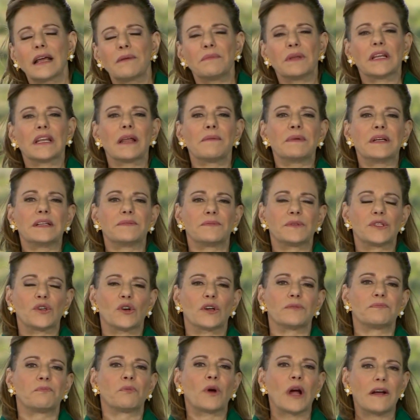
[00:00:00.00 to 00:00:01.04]
let me
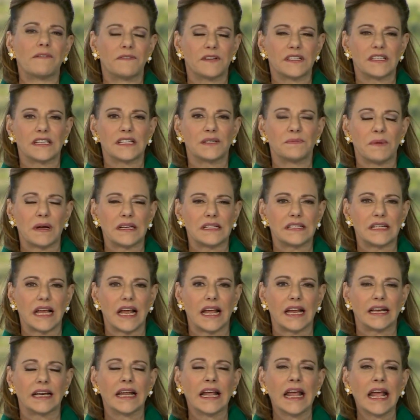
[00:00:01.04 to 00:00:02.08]
sort of preface this by
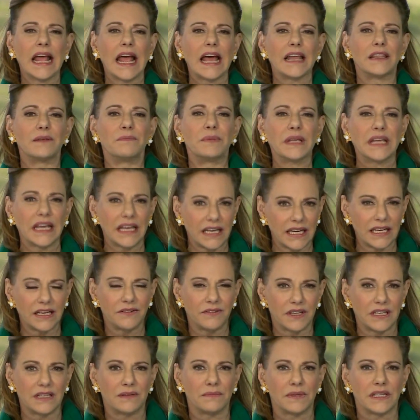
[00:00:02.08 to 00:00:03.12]
saying, at the beginning
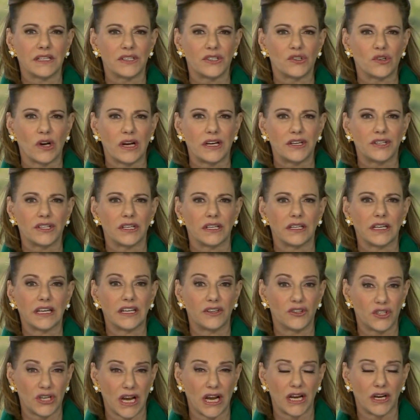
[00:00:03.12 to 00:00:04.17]
of the administration
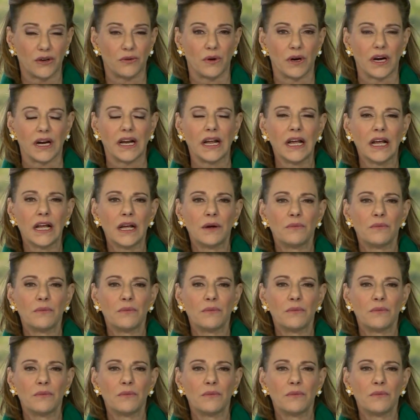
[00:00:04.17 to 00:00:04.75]
in January,